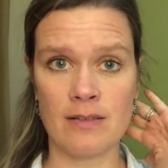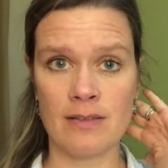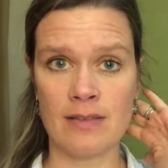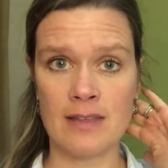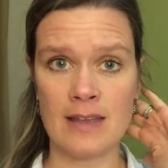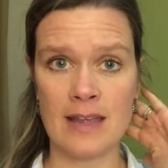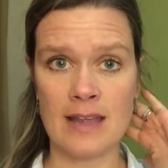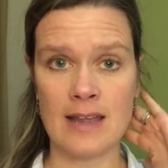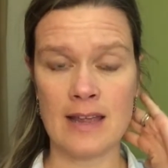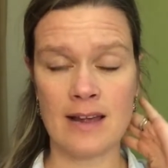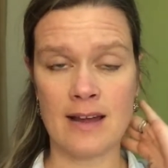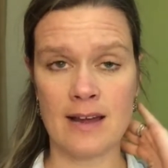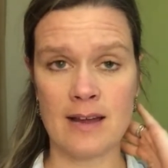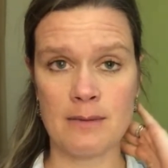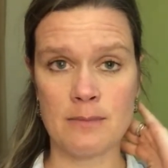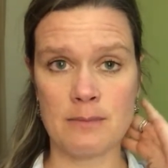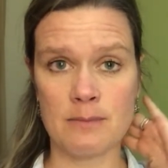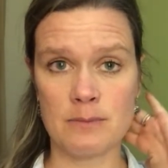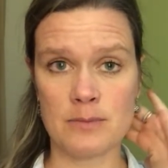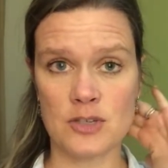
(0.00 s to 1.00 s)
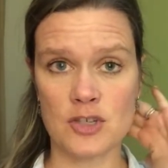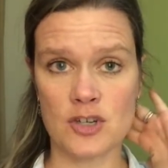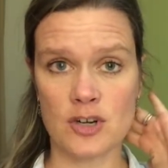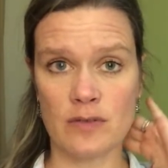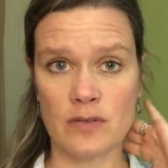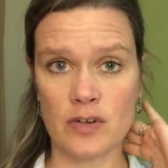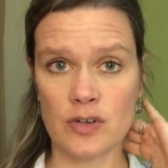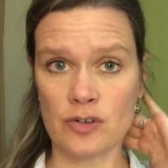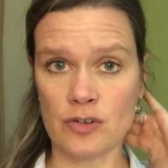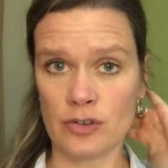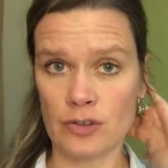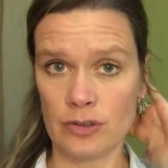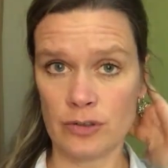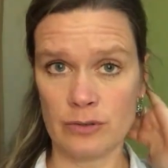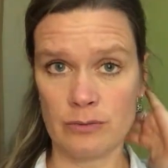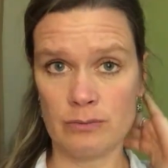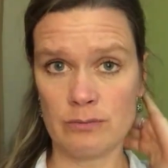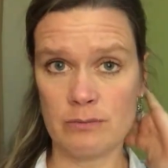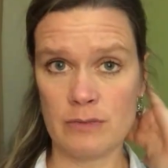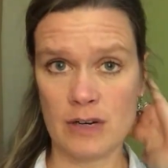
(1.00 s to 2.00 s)
the
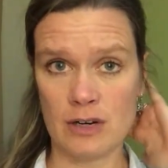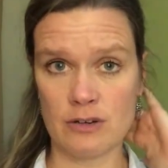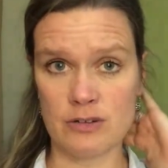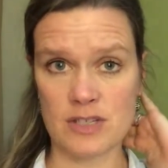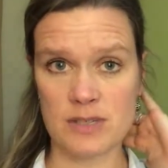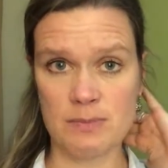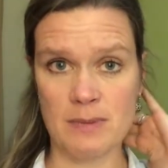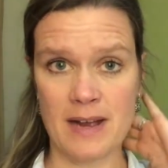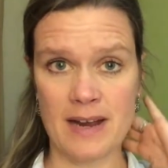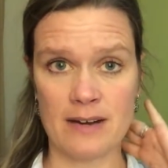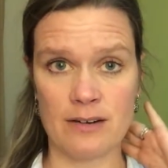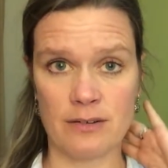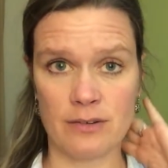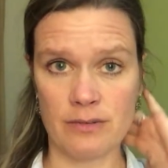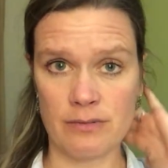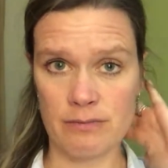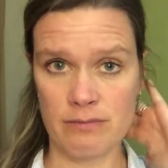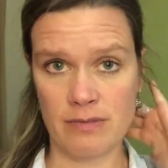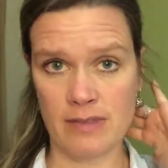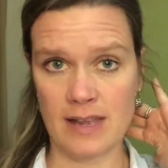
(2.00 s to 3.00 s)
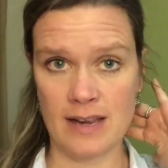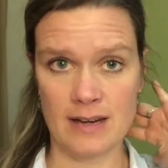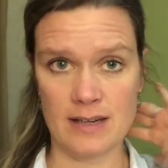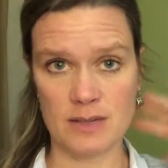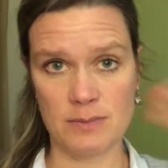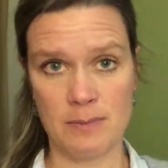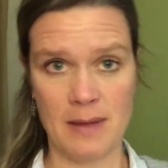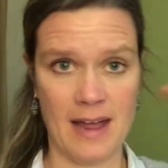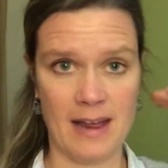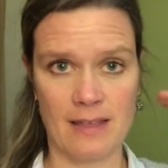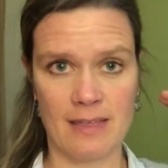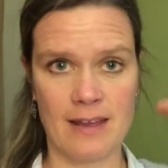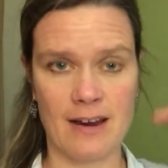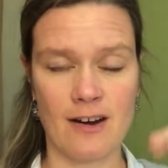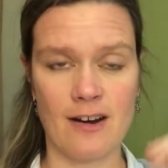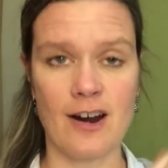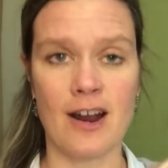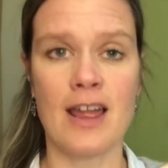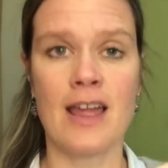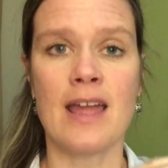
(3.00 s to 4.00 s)
cervical, spinal things back
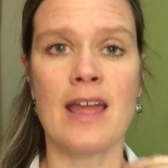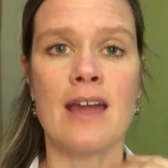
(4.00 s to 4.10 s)
there.